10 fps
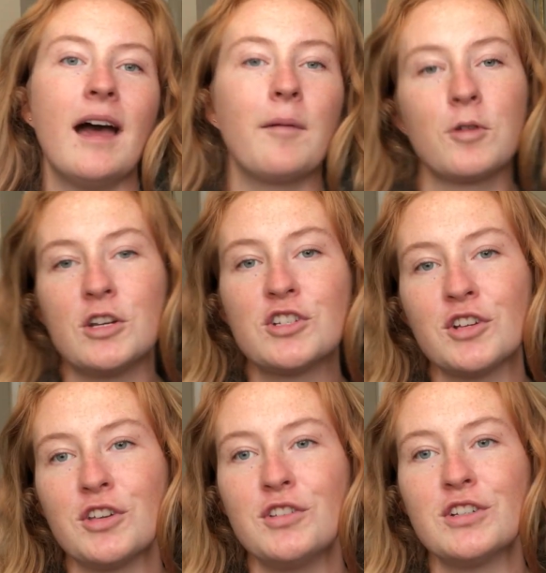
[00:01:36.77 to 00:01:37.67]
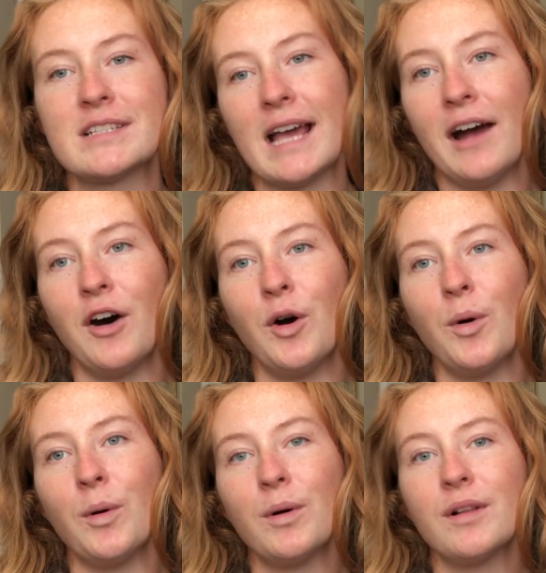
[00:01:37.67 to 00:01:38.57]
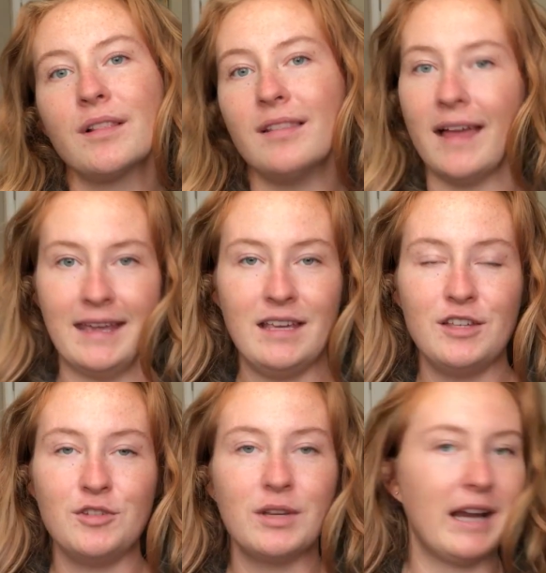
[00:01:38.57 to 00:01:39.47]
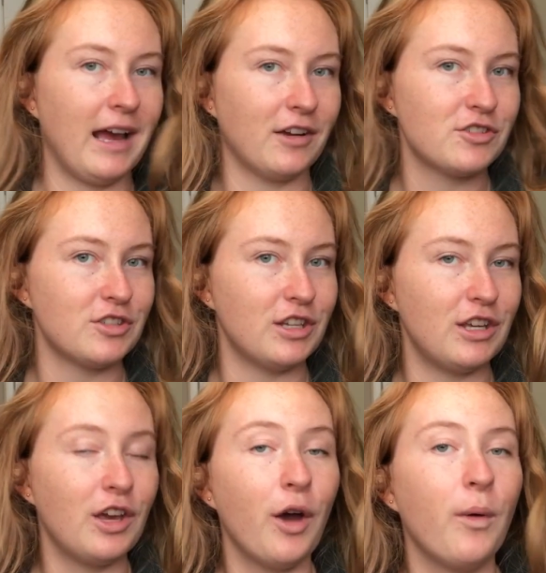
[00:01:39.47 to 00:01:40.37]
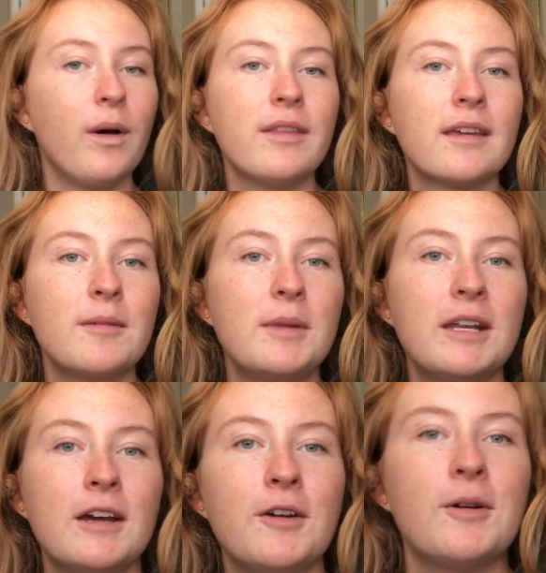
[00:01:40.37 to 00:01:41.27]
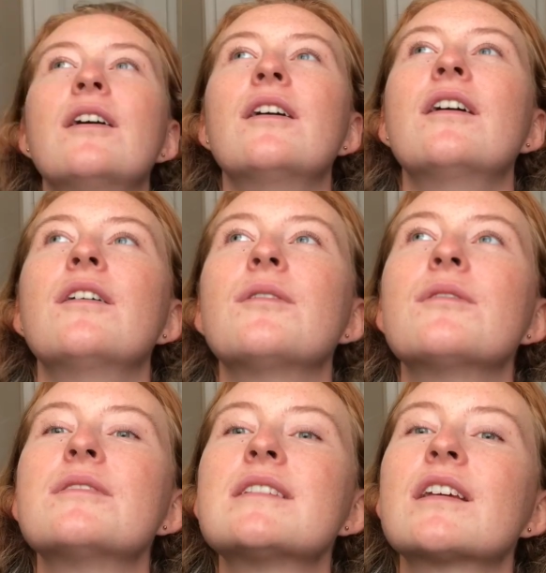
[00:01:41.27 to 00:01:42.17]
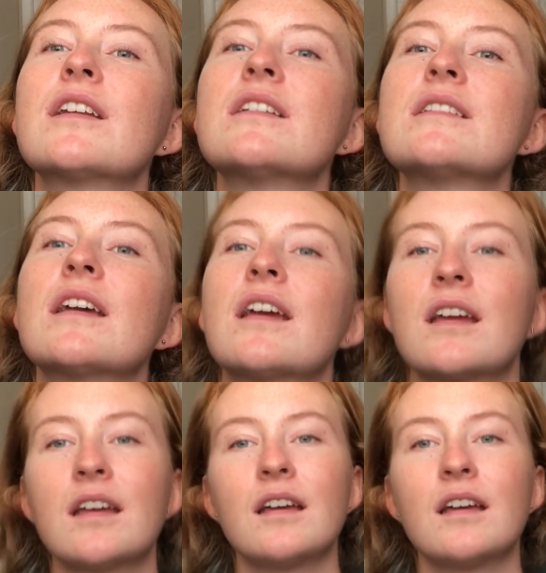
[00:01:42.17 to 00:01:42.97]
I'm going to show you just how light you can actually go on the Camino. What was I going to say?